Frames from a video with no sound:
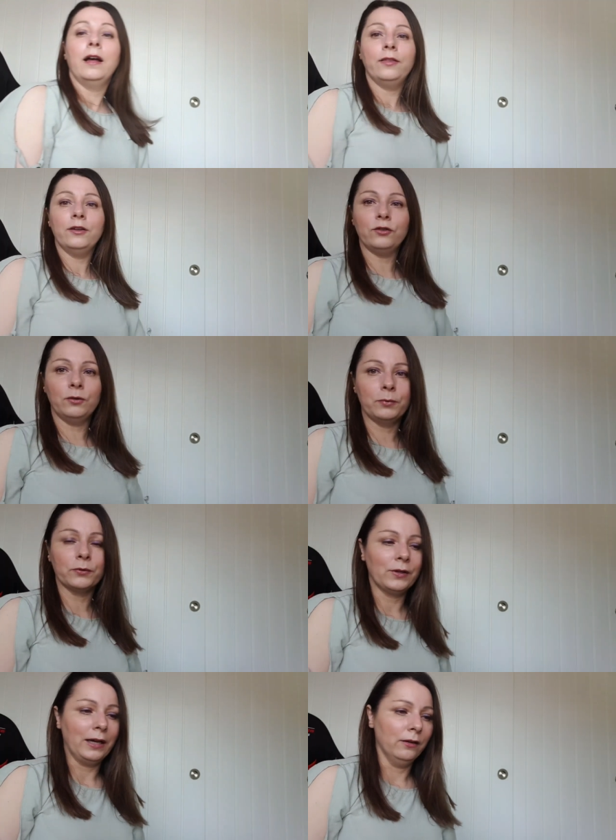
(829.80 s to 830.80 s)
At the
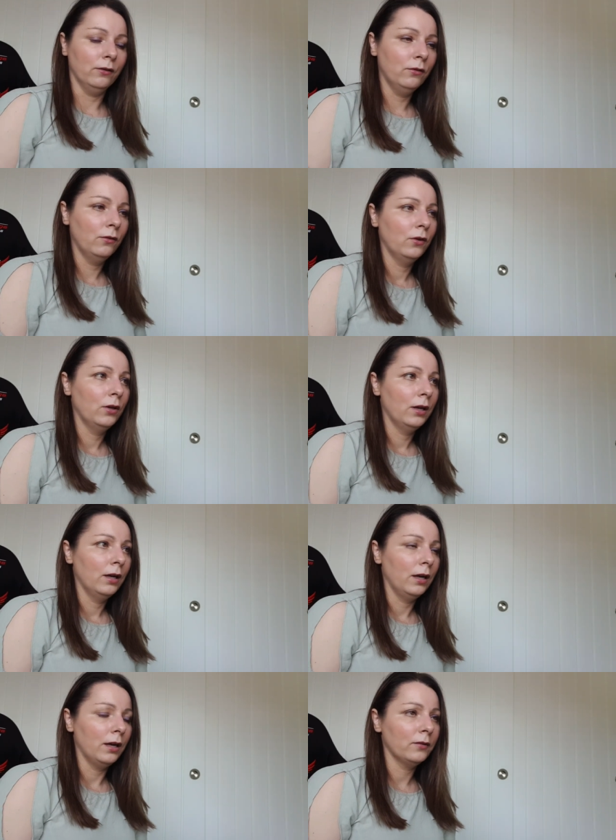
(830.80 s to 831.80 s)
jumble sale,
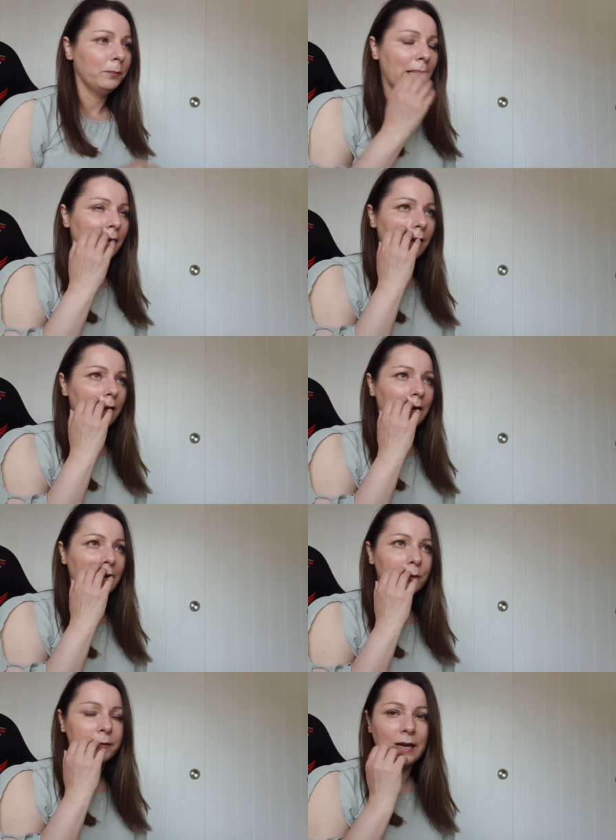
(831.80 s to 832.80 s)
I spent,
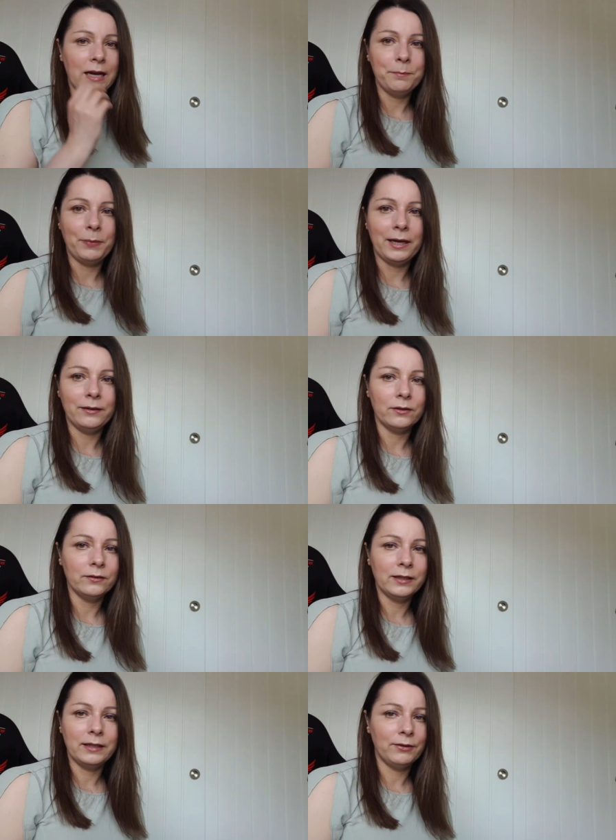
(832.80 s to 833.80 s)
uh, was it £8
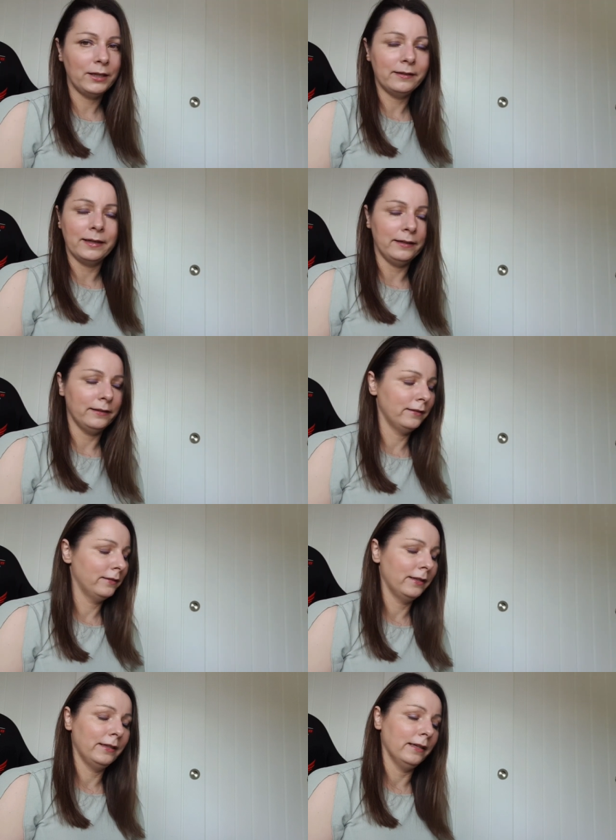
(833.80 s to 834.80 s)
on DVDs
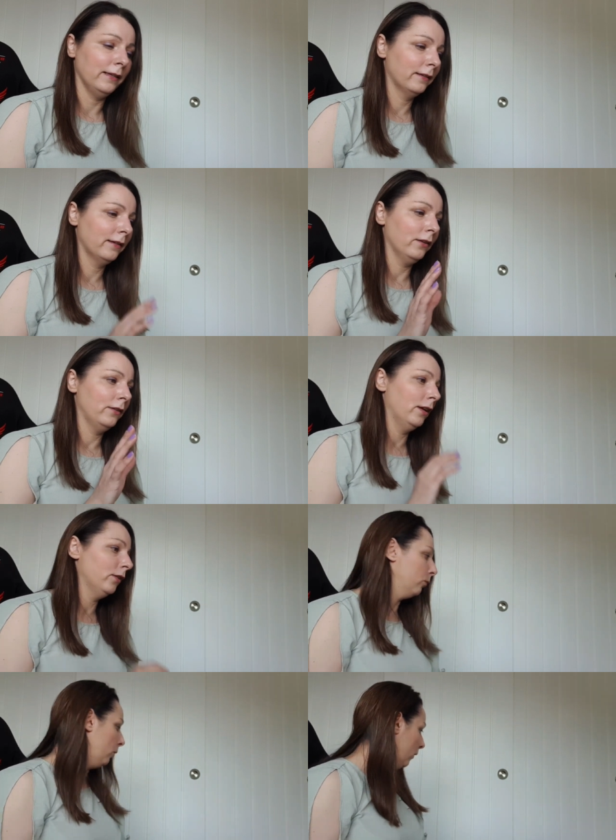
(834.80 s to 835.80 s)
and CDs? God
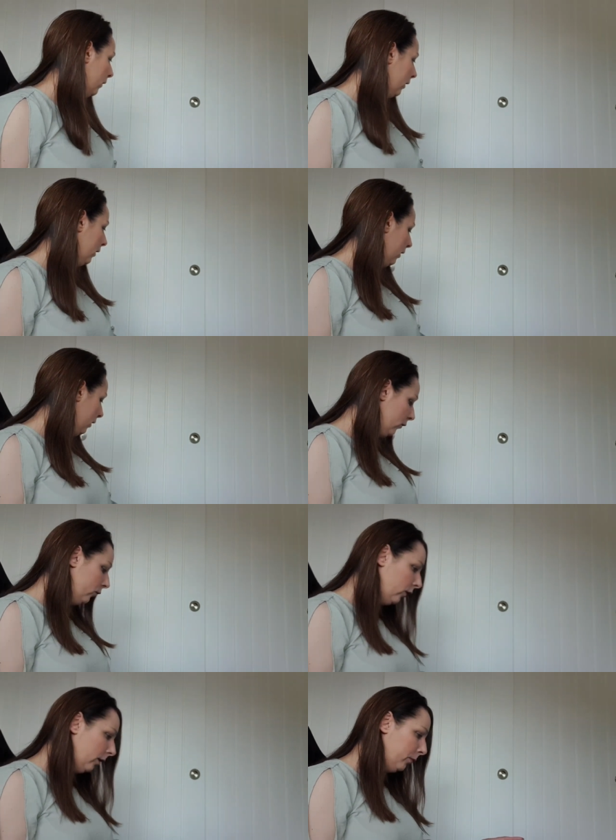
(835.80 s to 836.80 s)
knows why. I
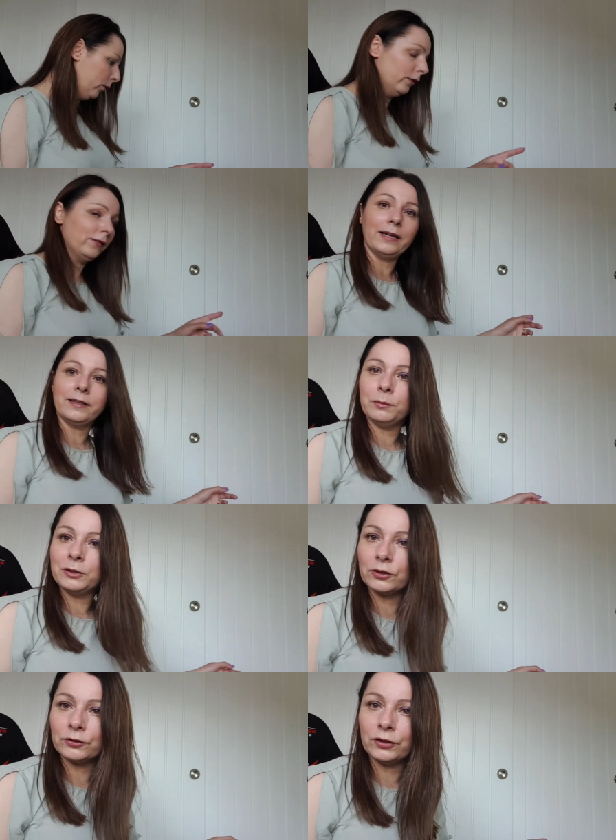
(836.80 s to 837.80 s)
also bought a teddy,
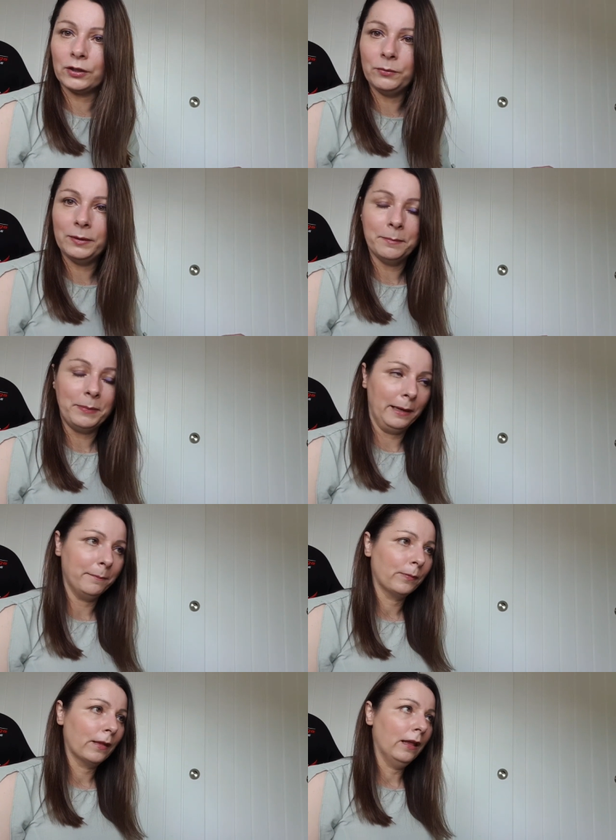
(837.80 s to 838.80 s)
which I'll show you in a bit.
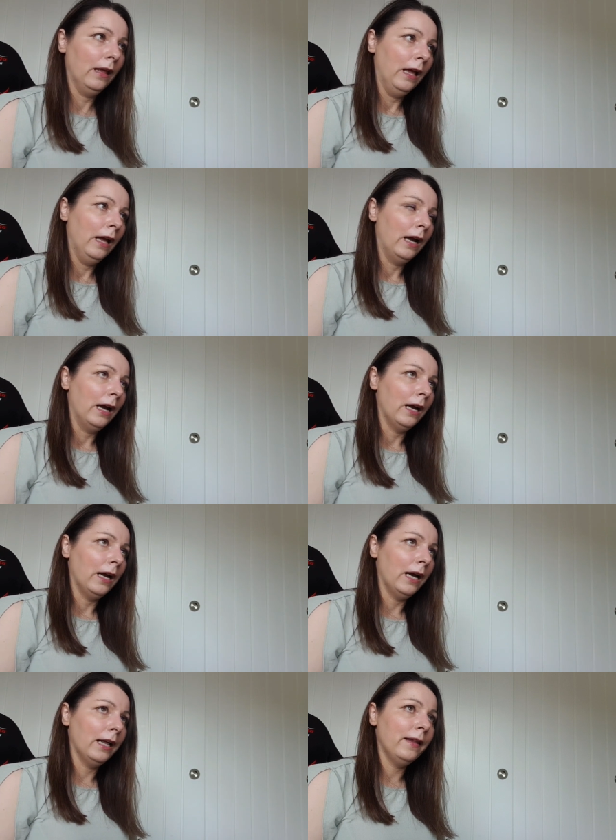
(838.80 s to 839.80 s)

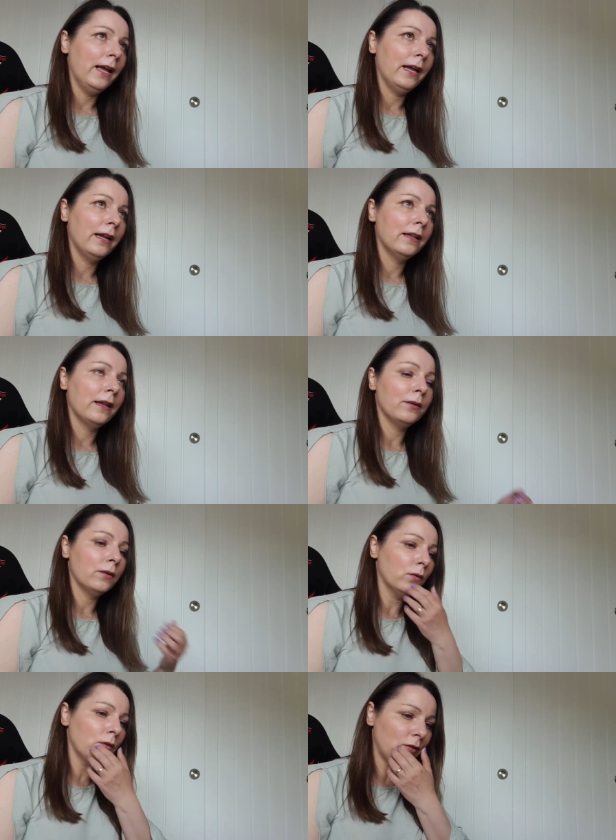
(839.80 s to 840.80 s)
And then the,
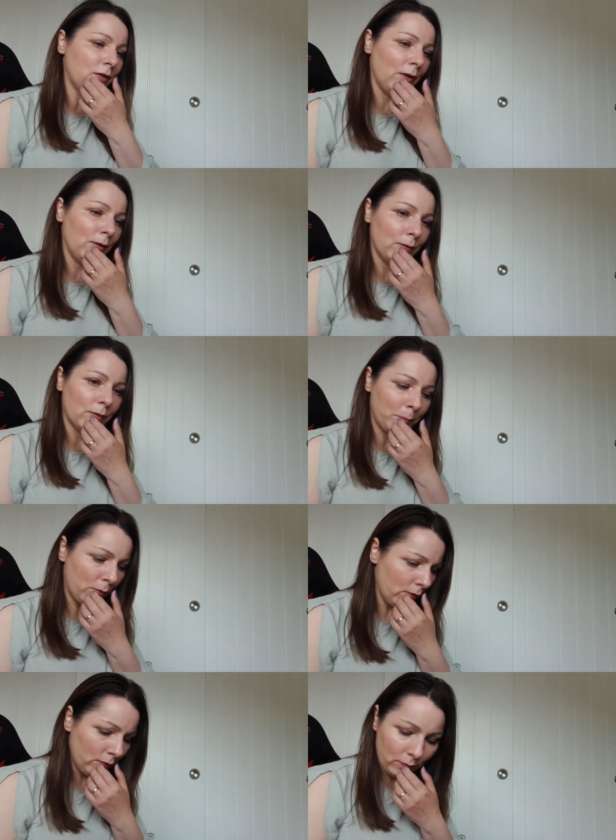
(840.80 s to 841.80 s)
all the shoes, I
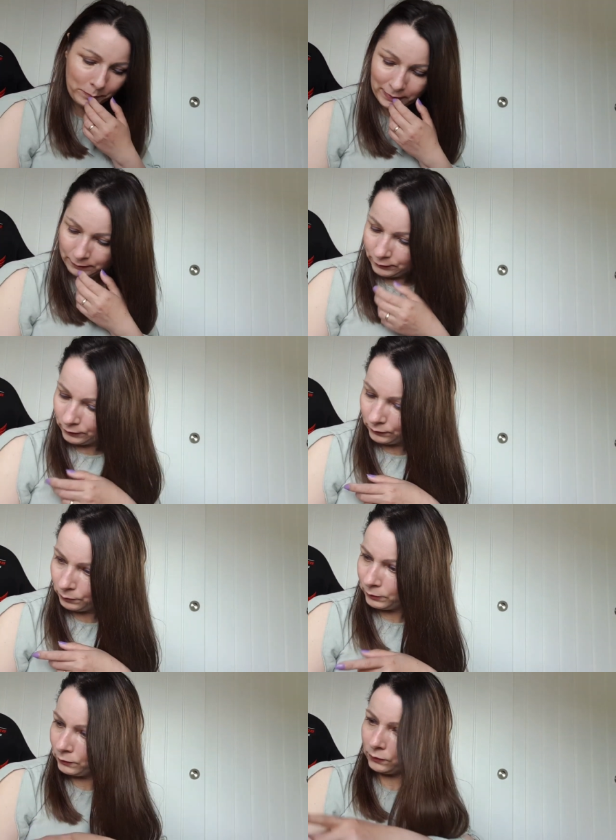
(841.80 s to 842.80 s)
bought another pair of
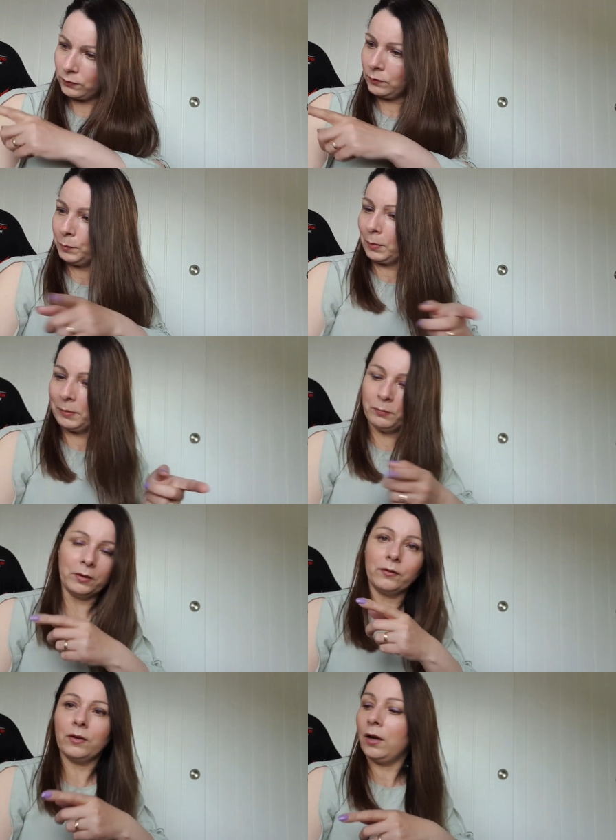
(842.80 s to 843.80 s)
shoes, which were probably
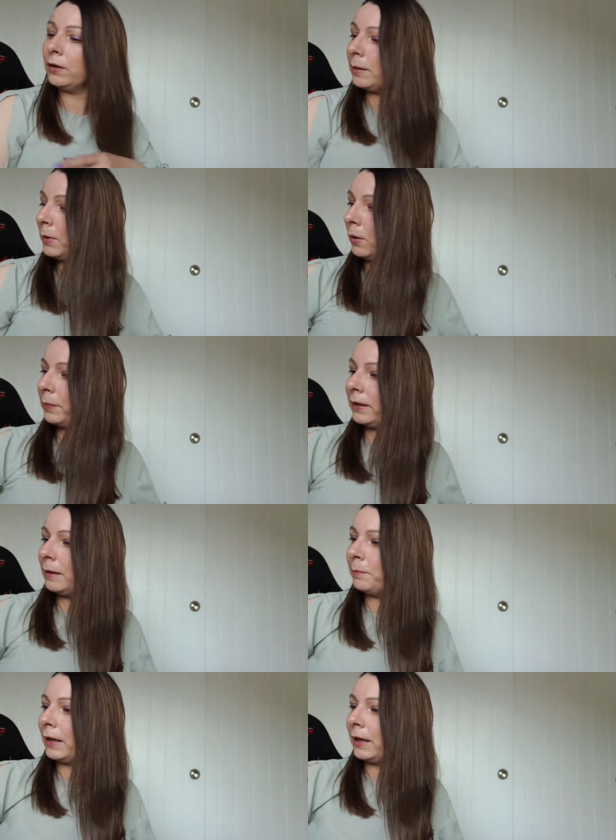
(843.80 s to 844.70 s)
ones, oh, they might have been them